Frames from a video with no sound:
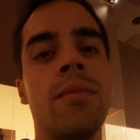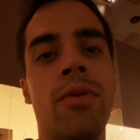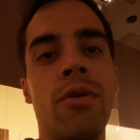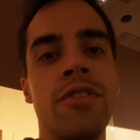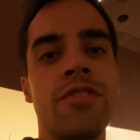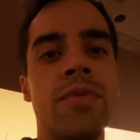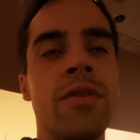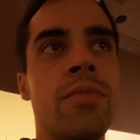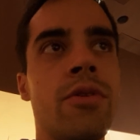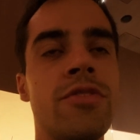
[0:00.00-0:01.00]
Polish
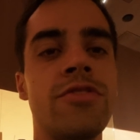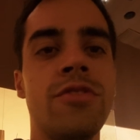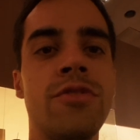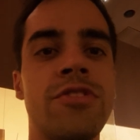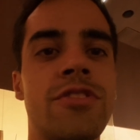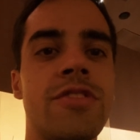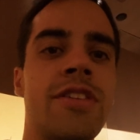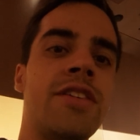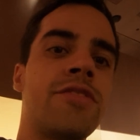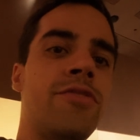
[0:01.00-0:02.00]
soldiers
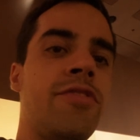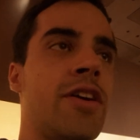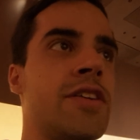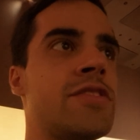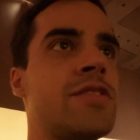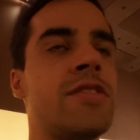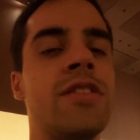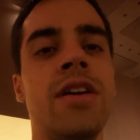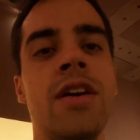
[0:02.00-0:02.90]
had to fight